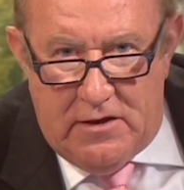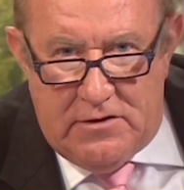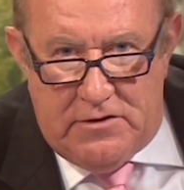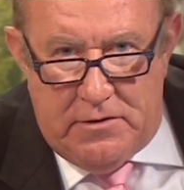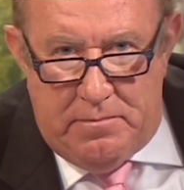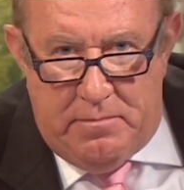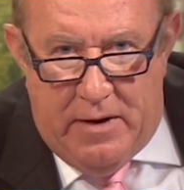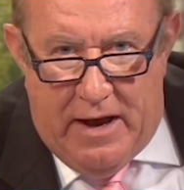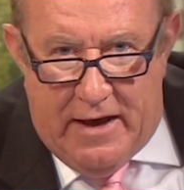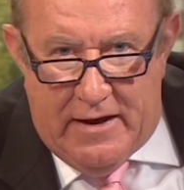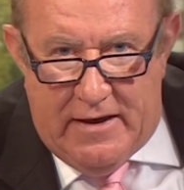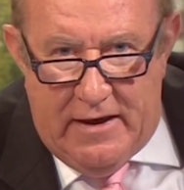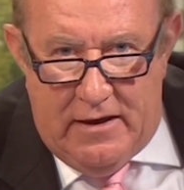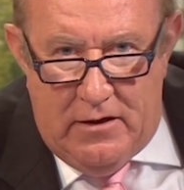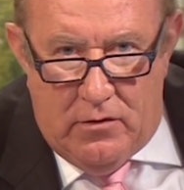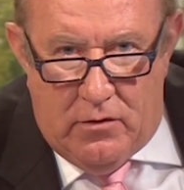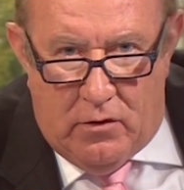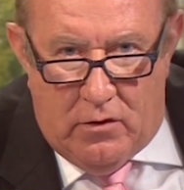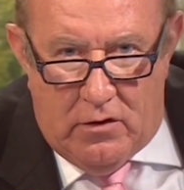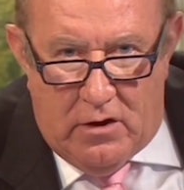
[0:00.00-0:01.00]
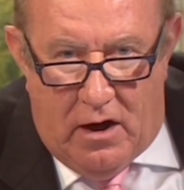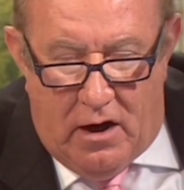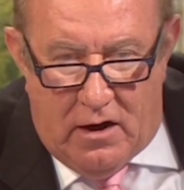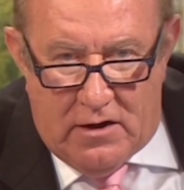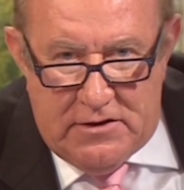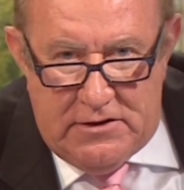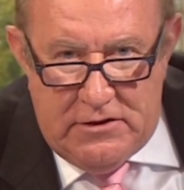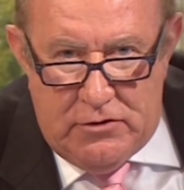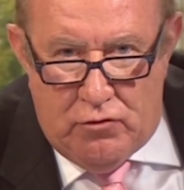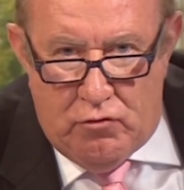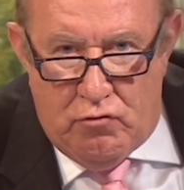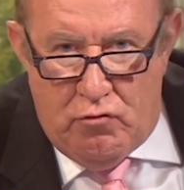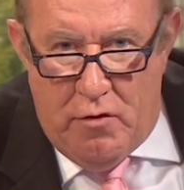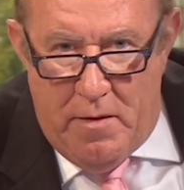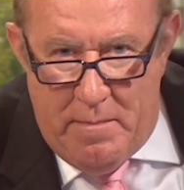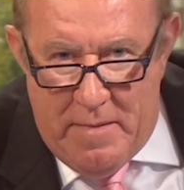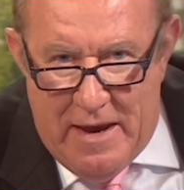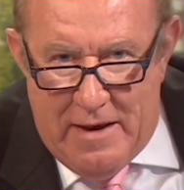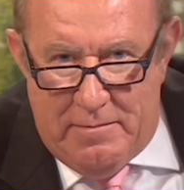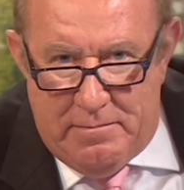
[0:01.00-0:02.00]
to back a wholehearted
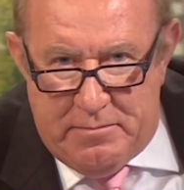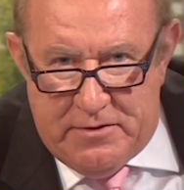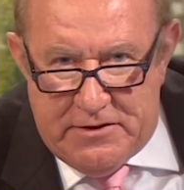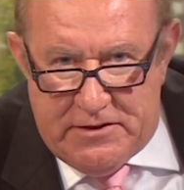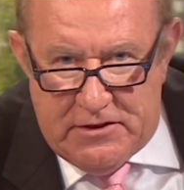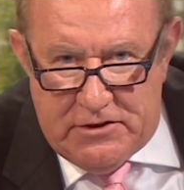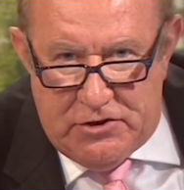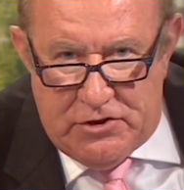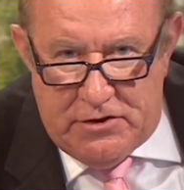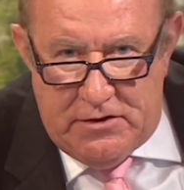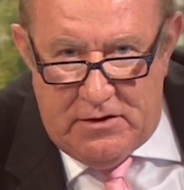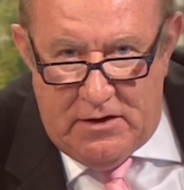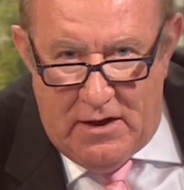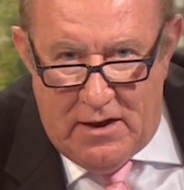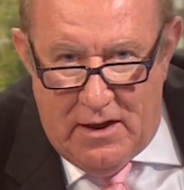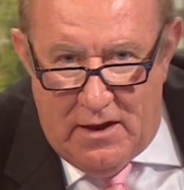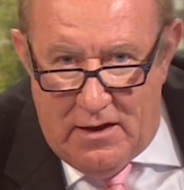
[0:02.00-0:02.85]
Remain position,